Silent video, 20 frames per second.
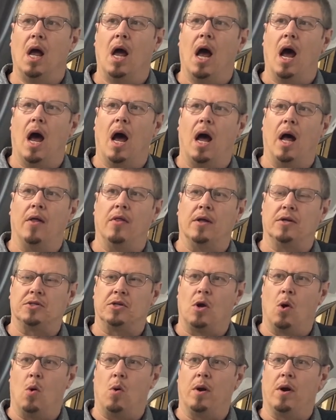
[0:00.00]
that's
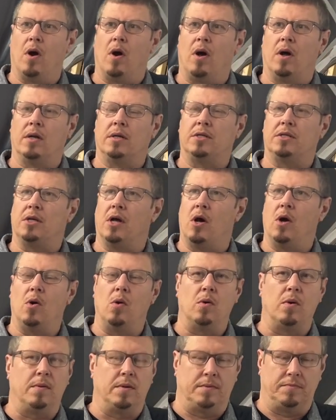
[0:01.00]
going on.
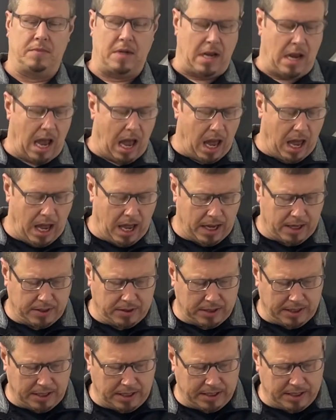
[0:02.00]
So
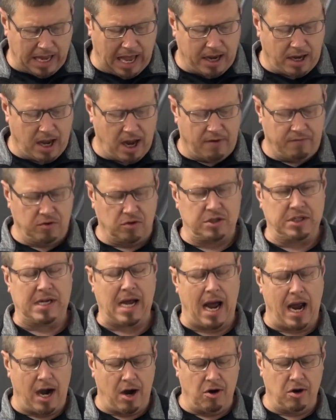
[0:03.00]
that covers
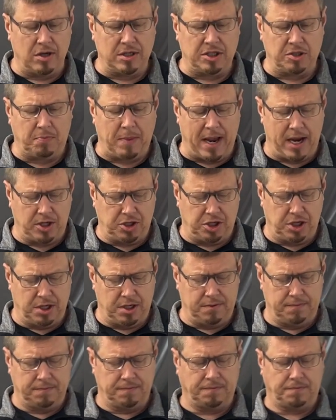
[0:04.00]
tire
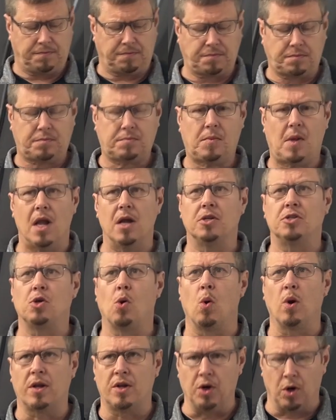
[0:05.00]
inspection,
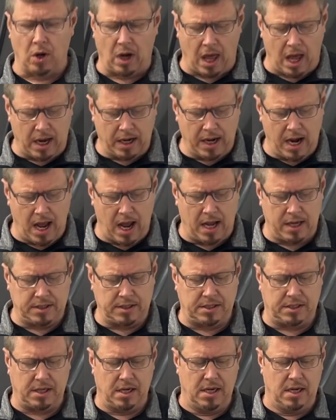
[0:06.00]
torque your lug
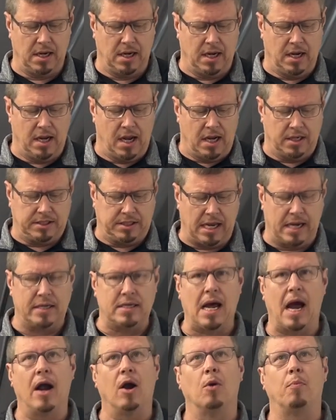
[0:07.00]
nuts, set
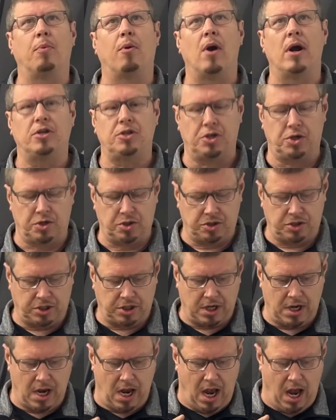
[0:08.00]
tire pressures,
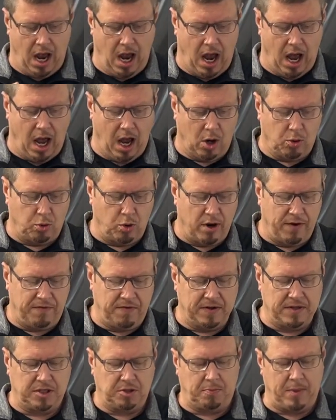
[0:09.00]
roof
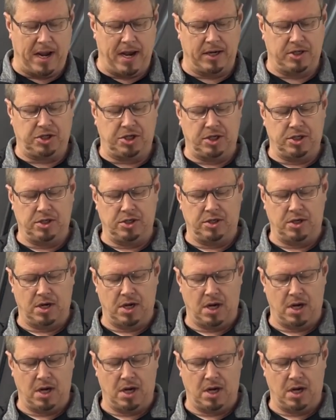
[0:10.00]
inspection,